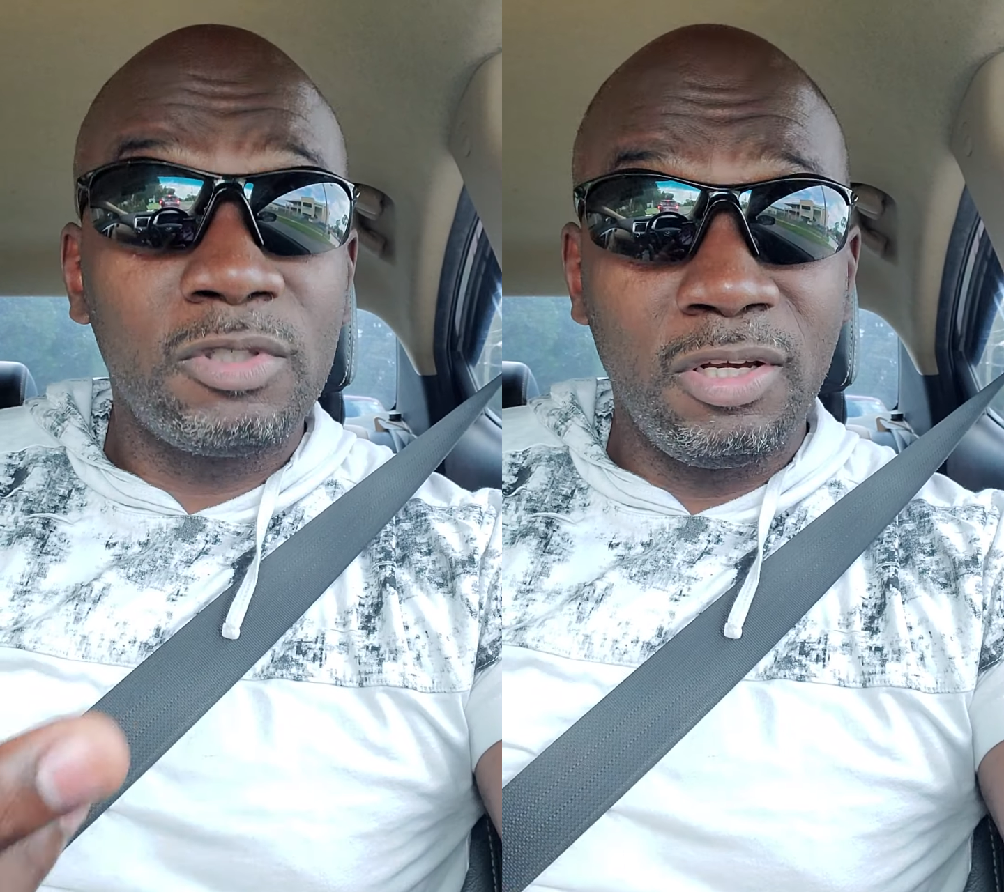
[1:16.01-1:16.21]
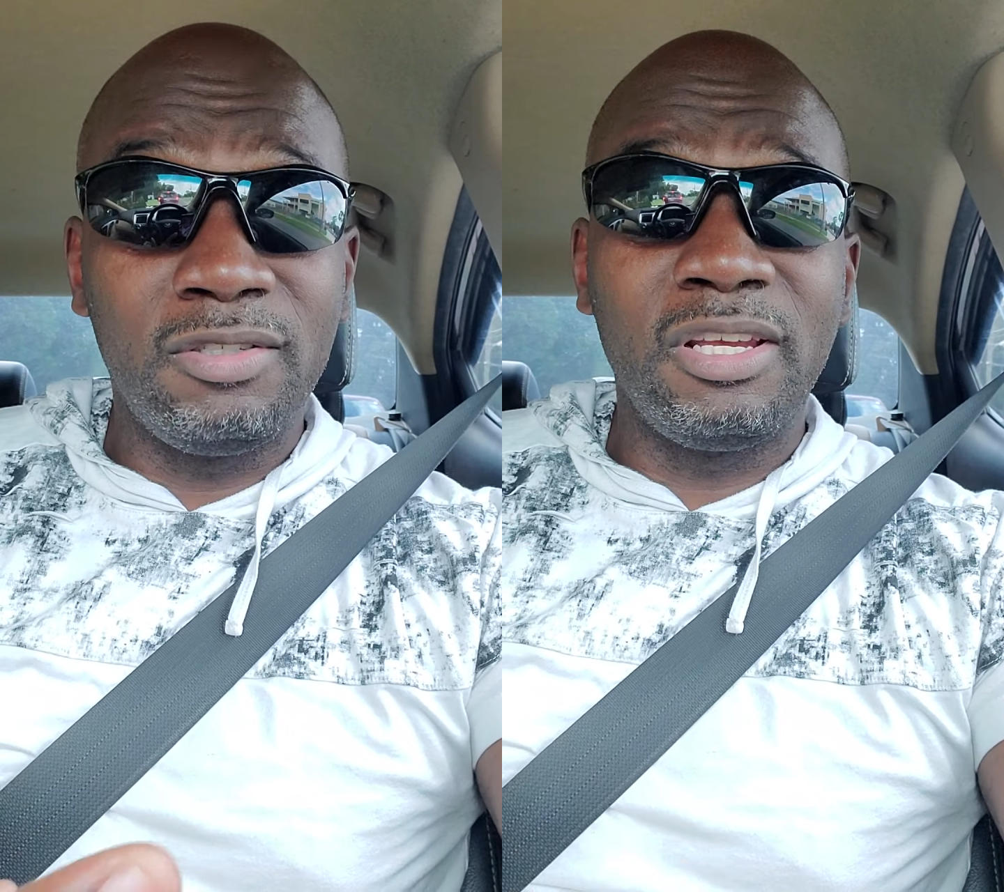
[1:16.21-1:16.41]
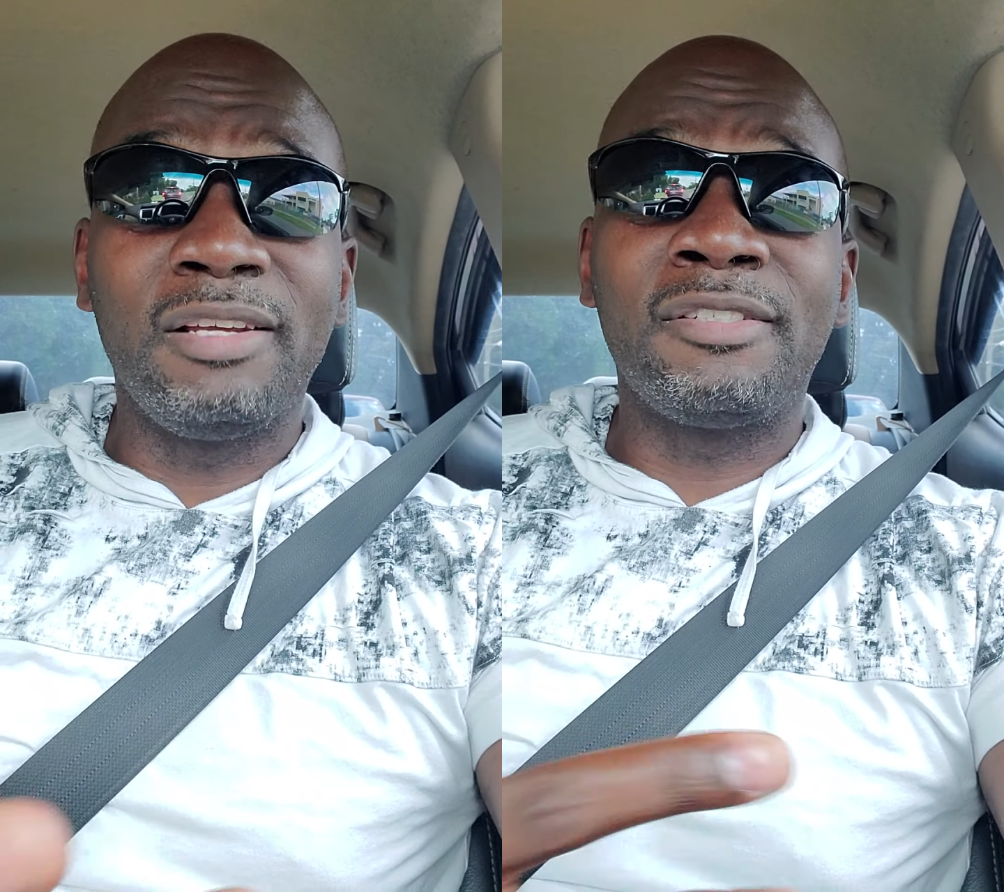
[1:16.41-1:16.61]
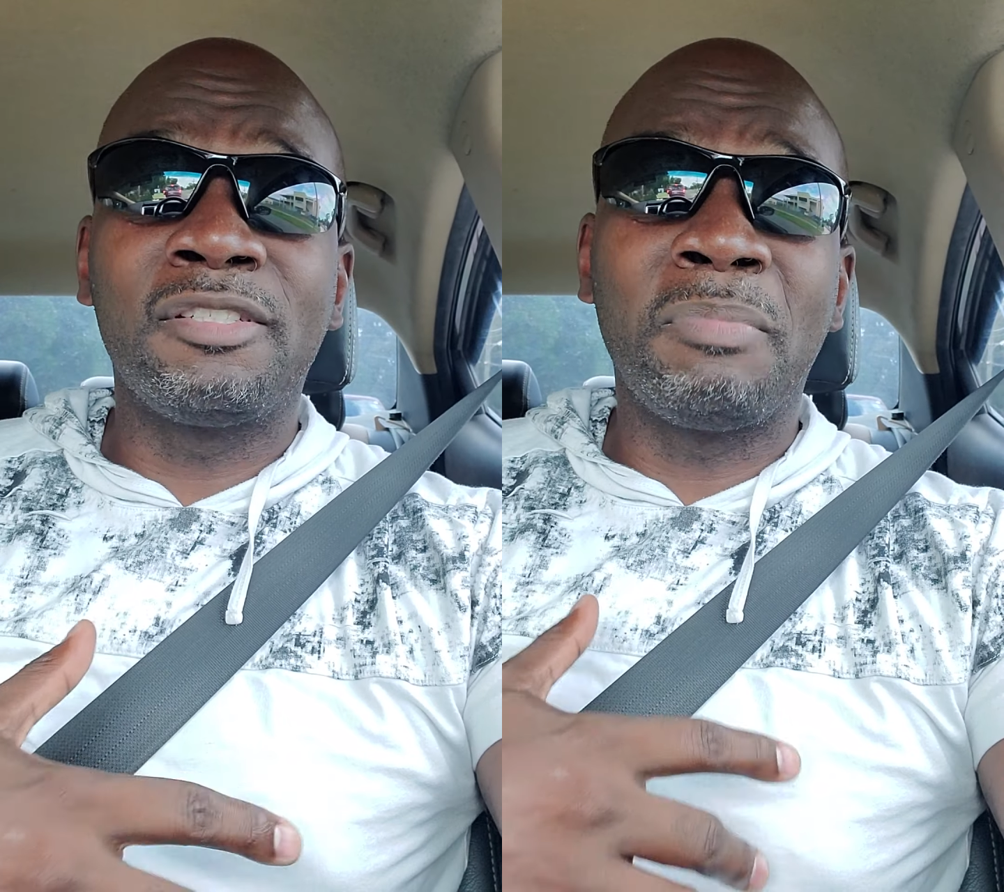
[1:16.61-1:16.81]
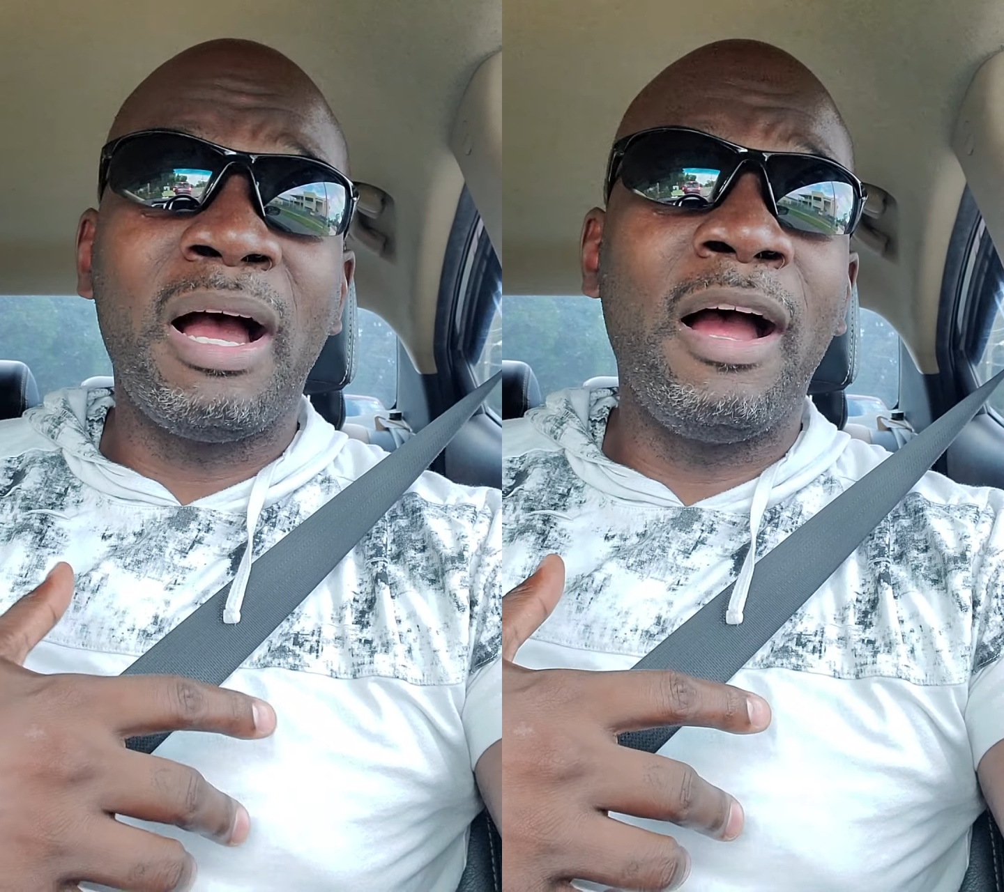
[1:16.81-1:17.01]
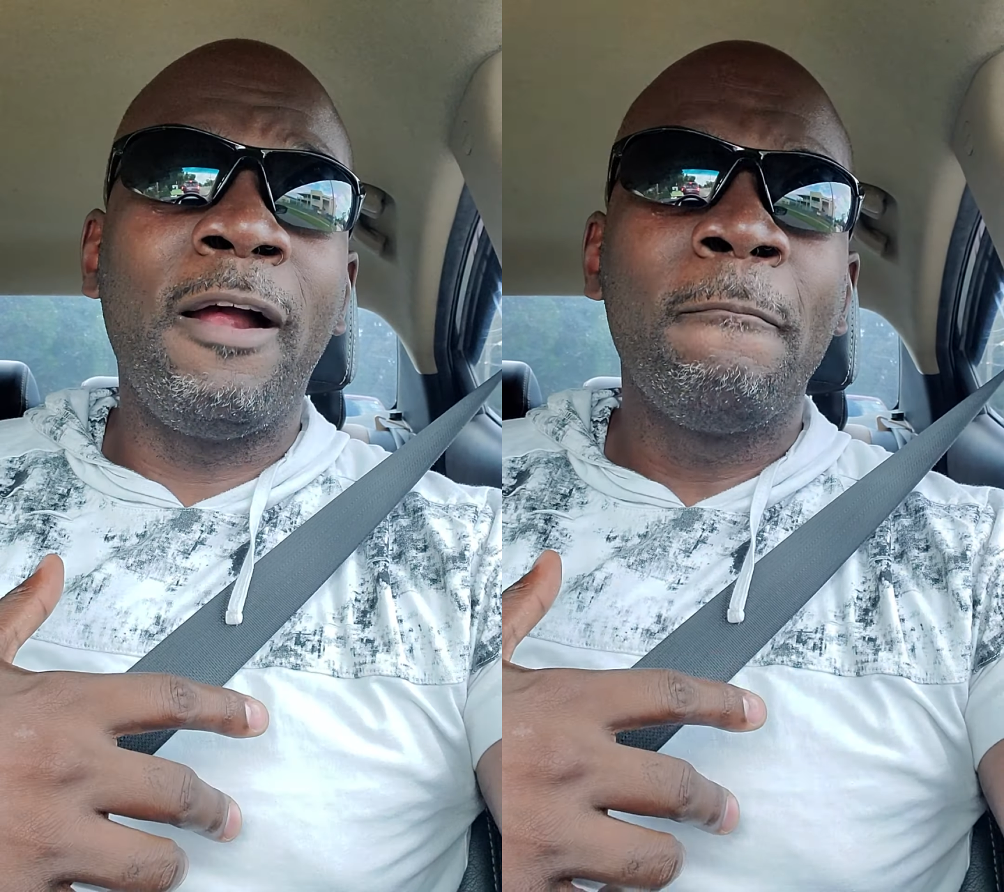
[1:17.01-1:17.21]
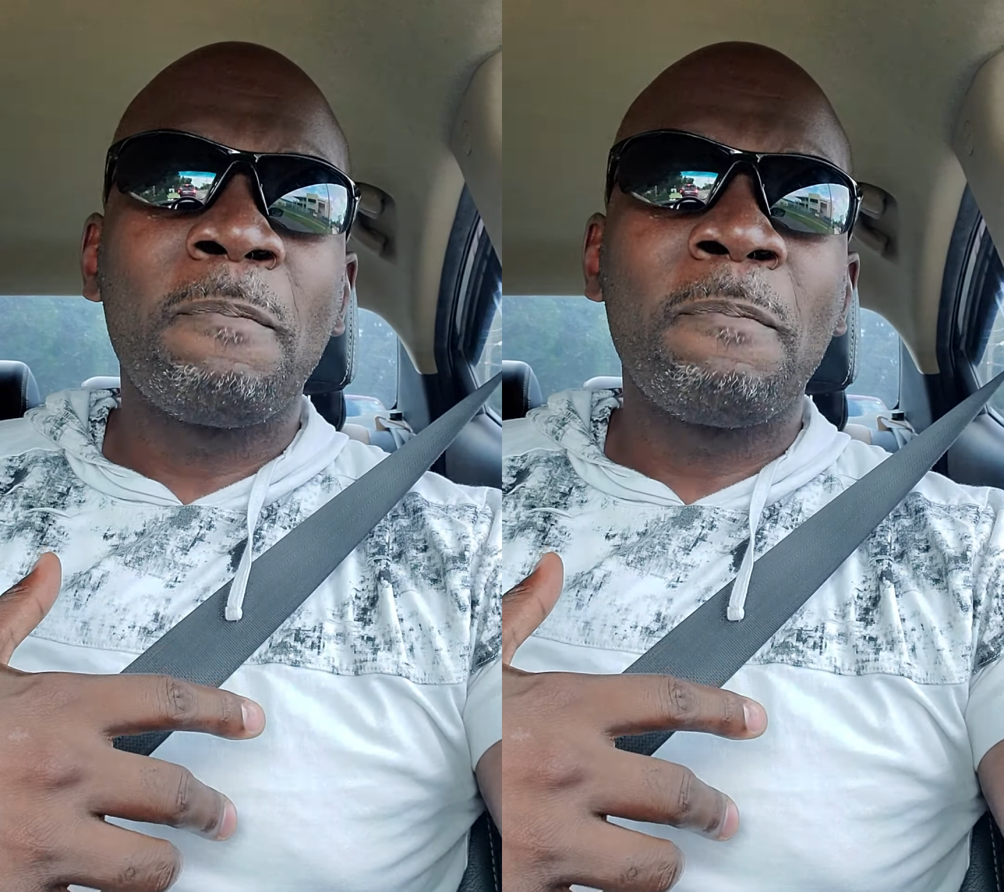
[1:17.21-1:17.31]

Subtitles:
suggestions by